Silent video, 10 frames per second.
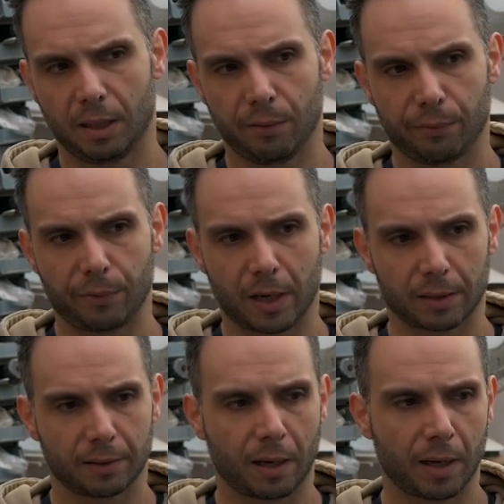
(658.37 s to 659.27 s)
In
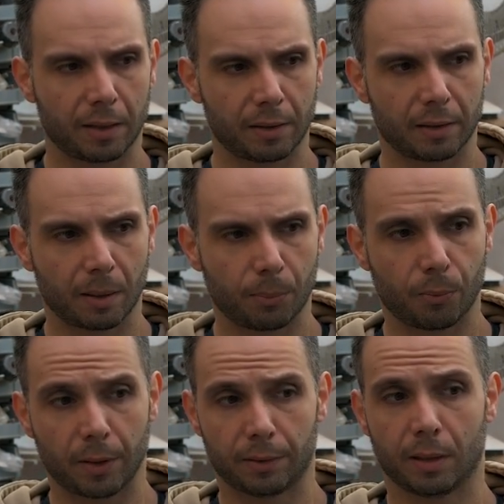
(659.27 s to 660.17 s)
fact, I ended up
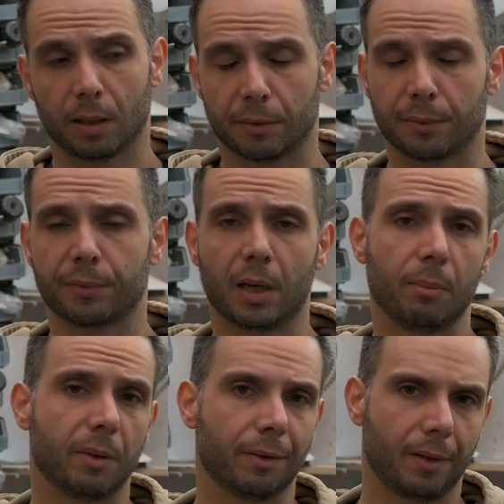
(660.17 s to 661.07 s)
wasting a lot of
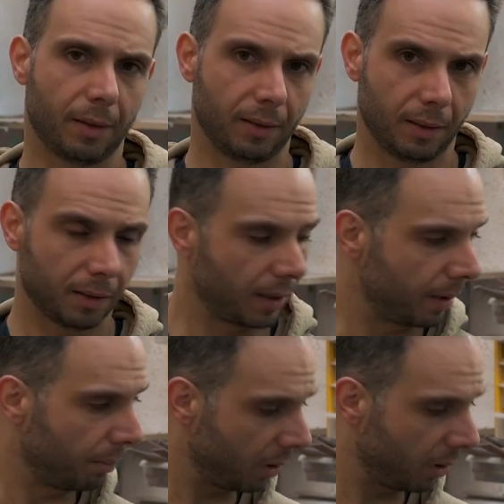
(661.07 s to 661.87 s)
time sanding and